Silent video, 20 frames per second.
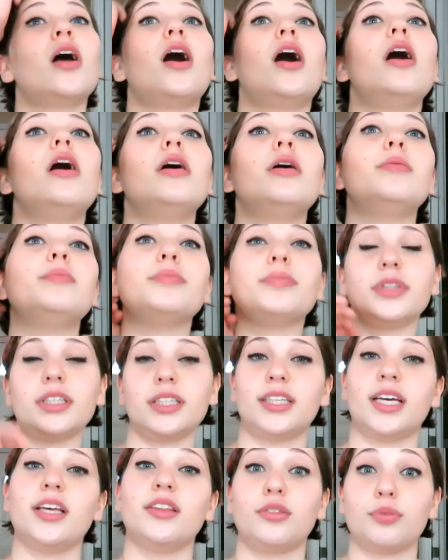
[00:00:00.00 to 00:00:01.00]
Um,
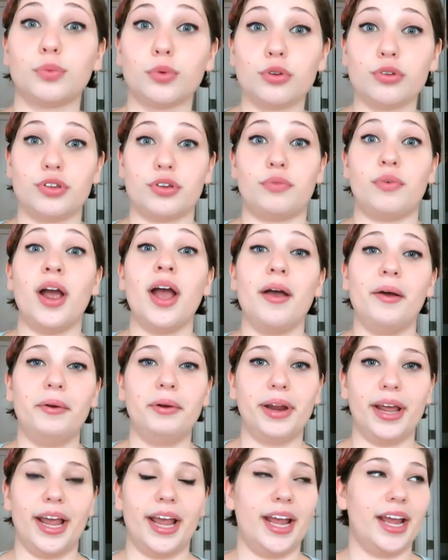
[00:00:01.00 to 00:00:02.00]
the 10th rolls
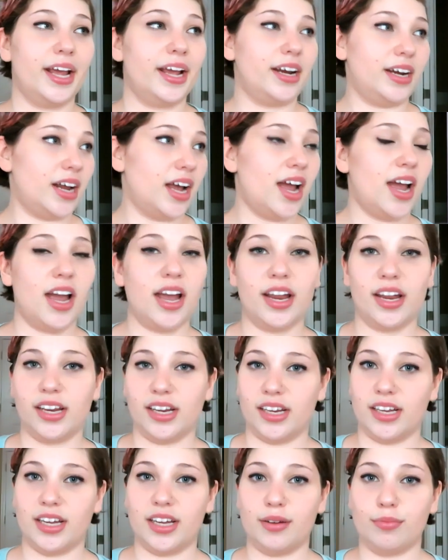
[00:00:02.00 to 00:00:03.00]
around, and I
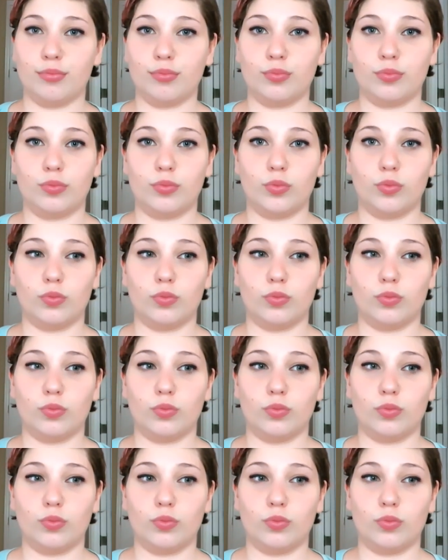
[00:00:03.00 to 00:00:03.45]
am,